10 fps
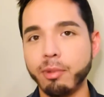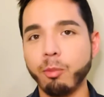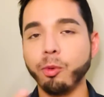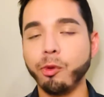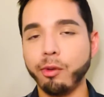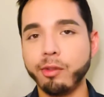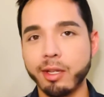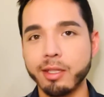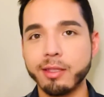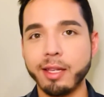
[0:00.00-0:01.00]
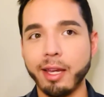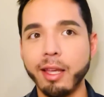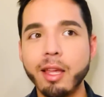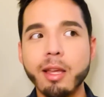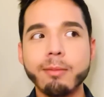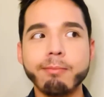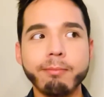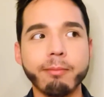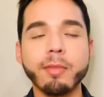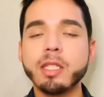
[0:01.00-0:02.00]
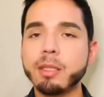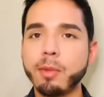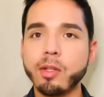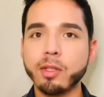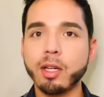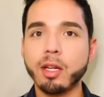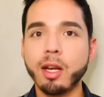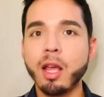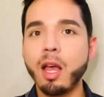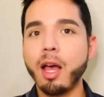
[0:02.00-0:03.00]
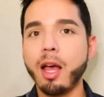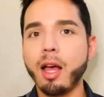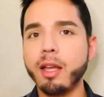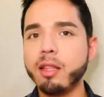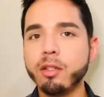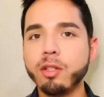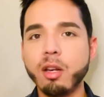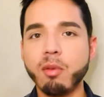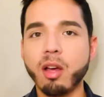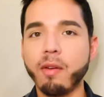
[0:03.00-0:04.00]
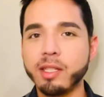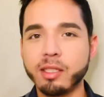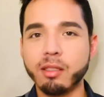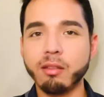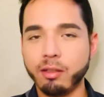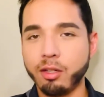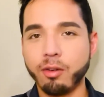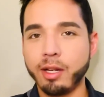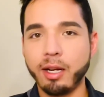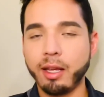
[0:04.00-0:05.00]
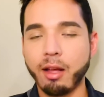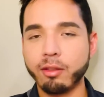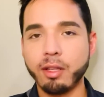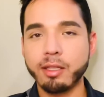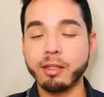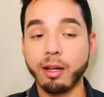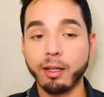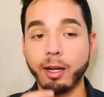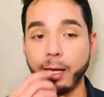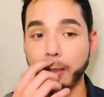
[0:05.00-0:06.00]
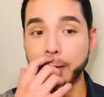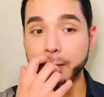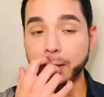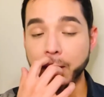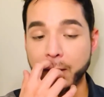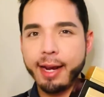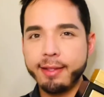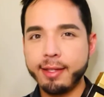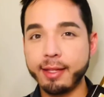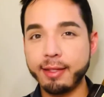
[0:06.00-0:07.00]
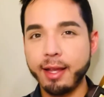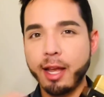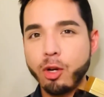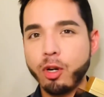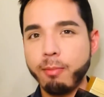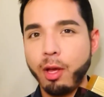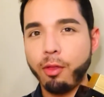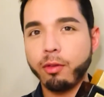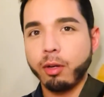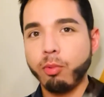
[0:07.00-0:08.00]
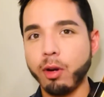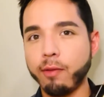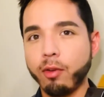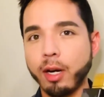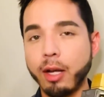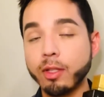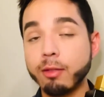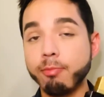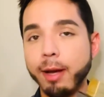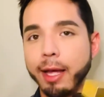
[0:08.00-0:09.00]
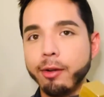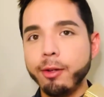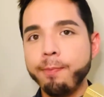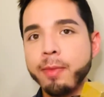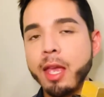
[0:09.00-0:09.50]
People do tend to say, hmm, smells good. Uh, and there's going to be always your critic out there that's not going to like it. So yeah, this is a one hundred mil, three point four ounce bottle.